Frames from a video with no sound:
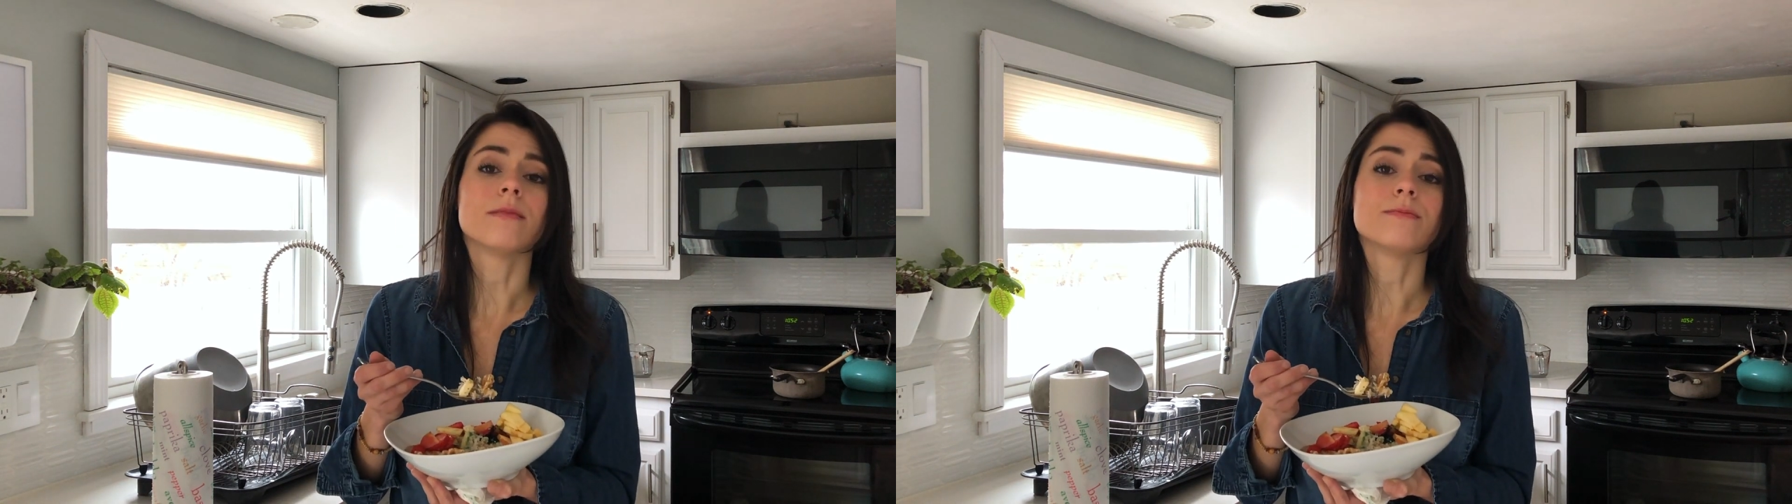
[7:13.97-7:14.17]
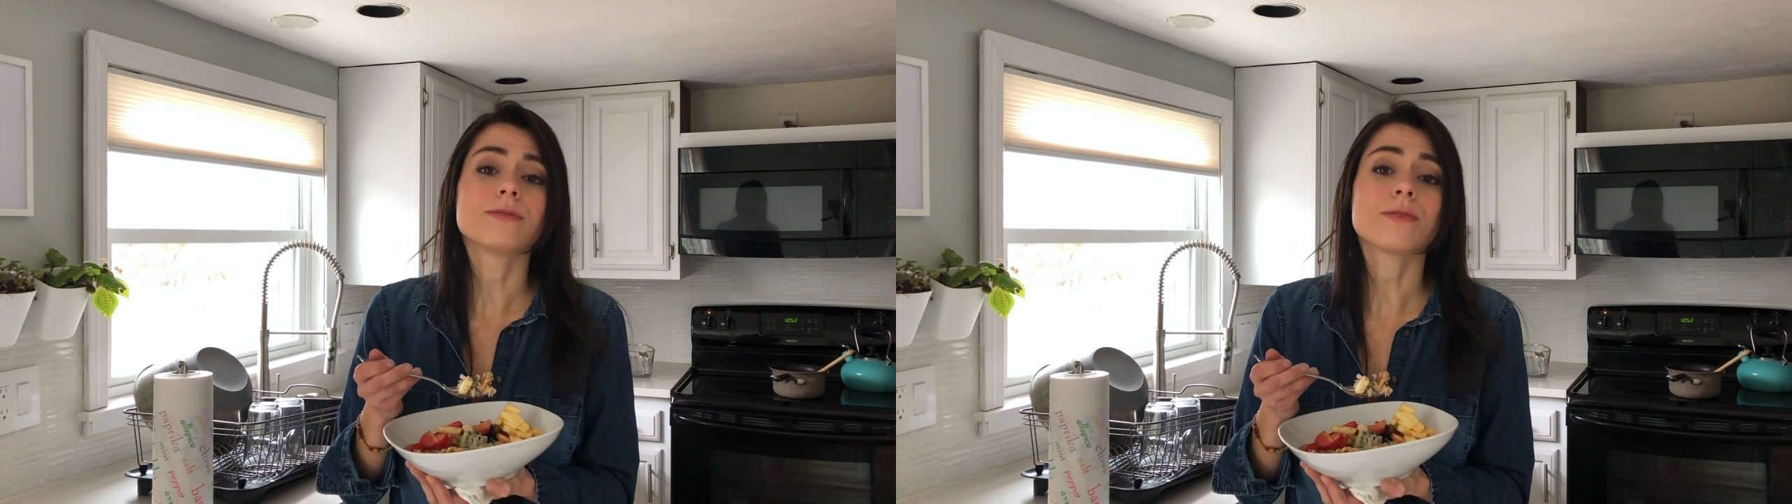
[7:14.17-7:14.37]

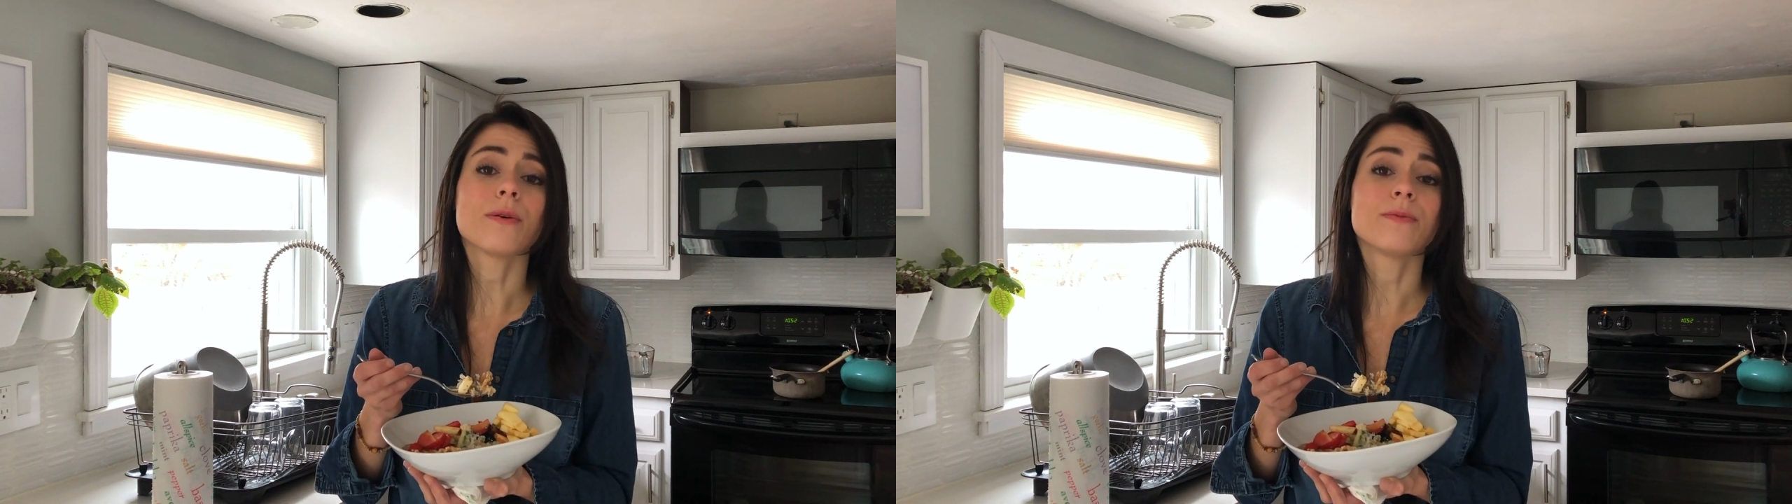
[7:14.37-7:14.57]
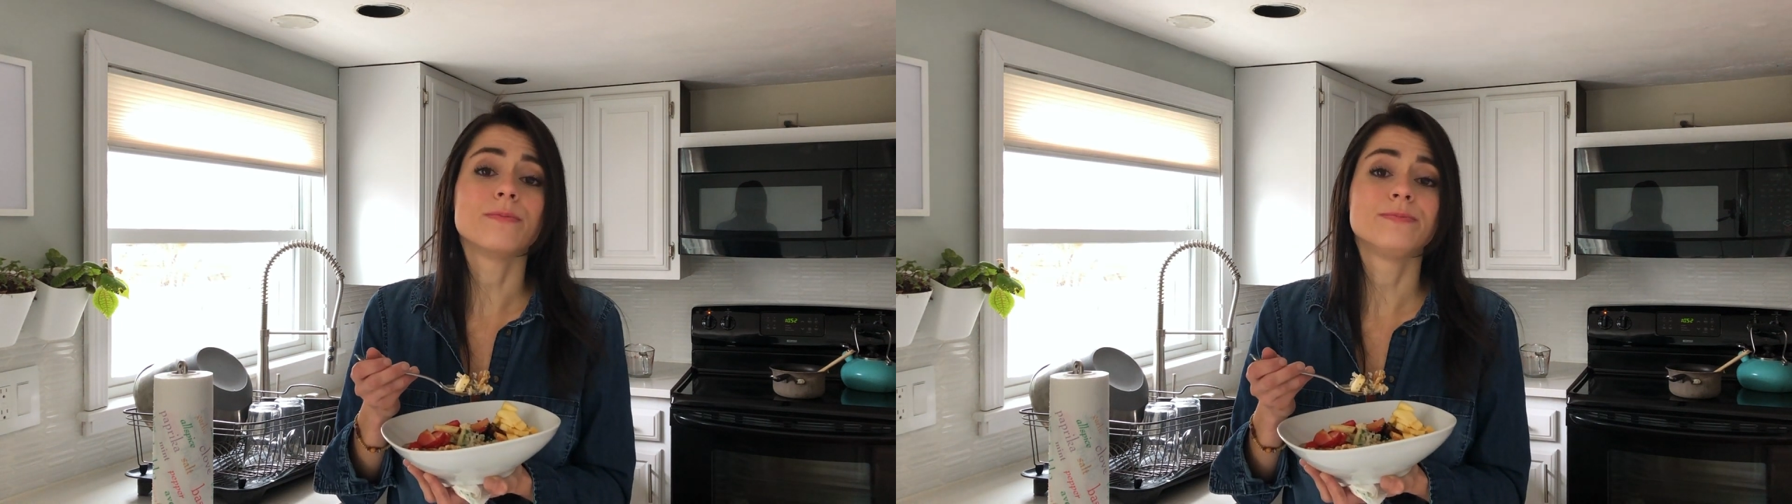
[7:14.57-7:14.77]

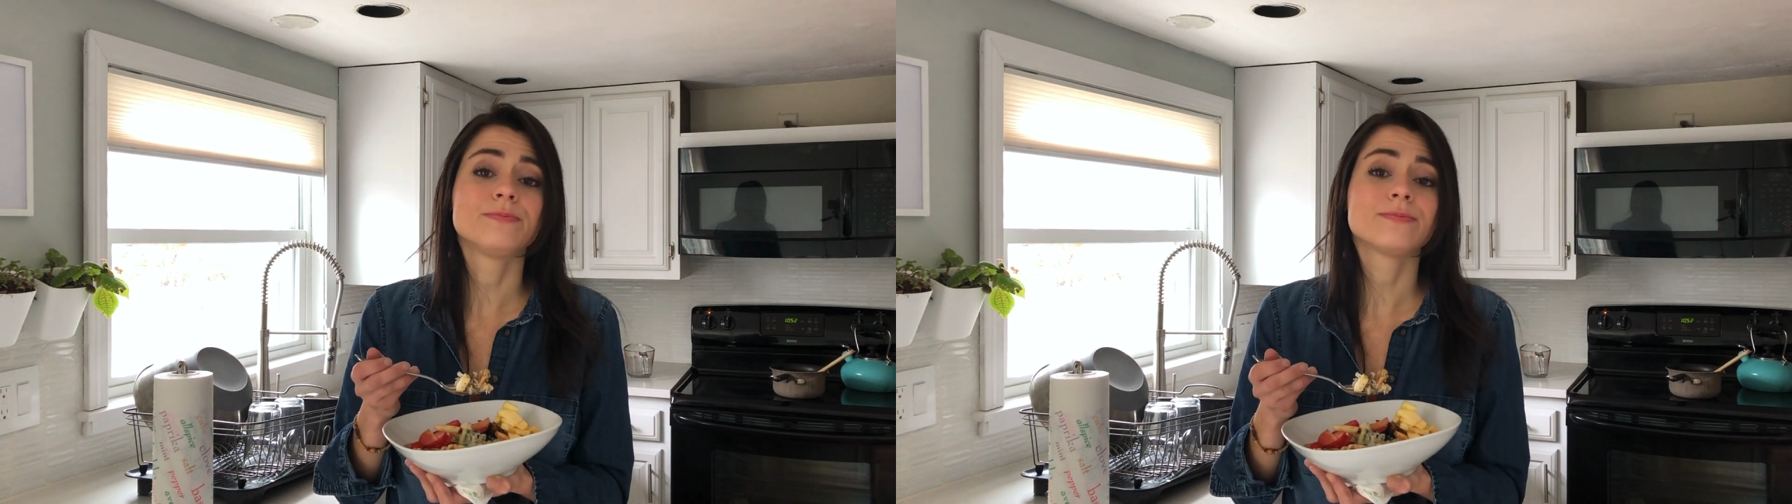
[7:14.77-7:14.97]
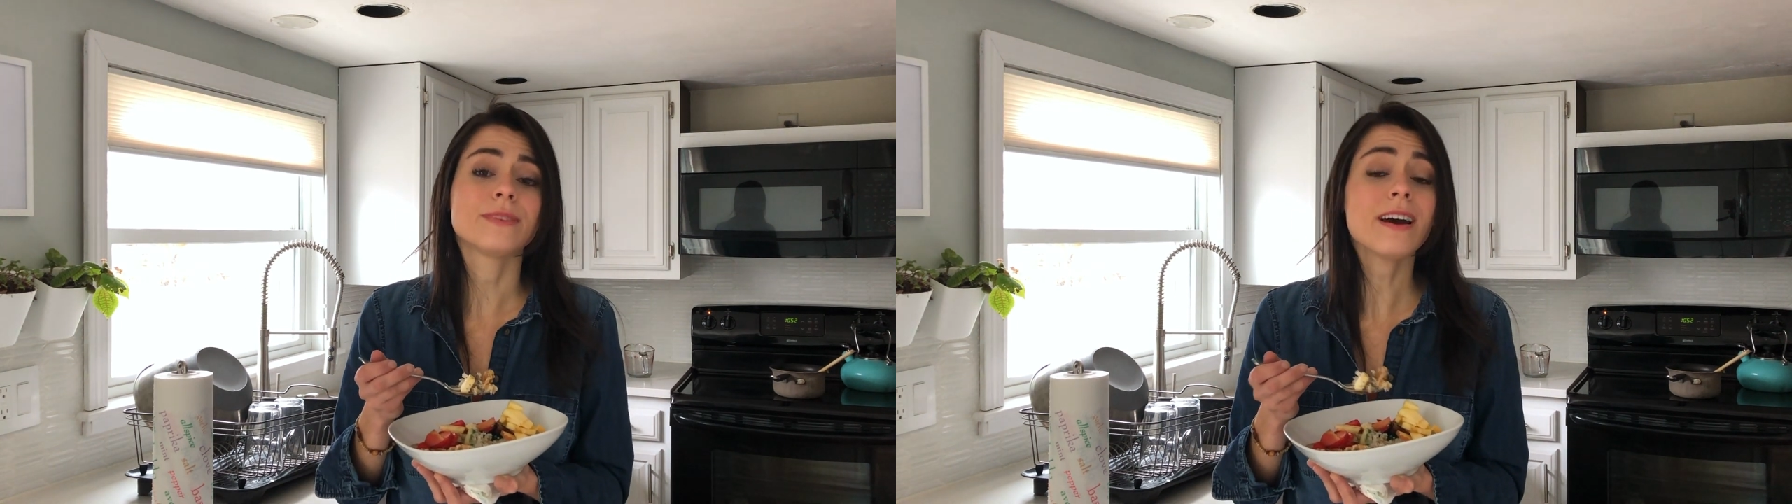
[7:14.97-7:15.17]
So
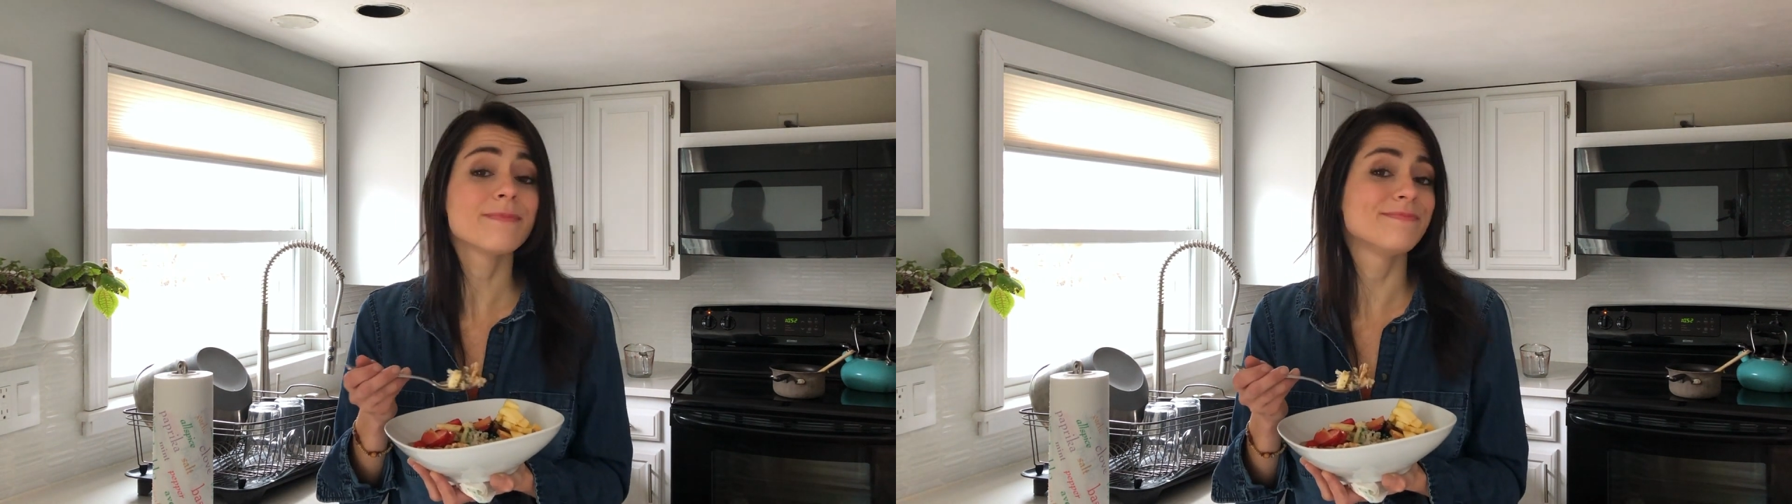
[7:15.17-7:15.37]
yeah,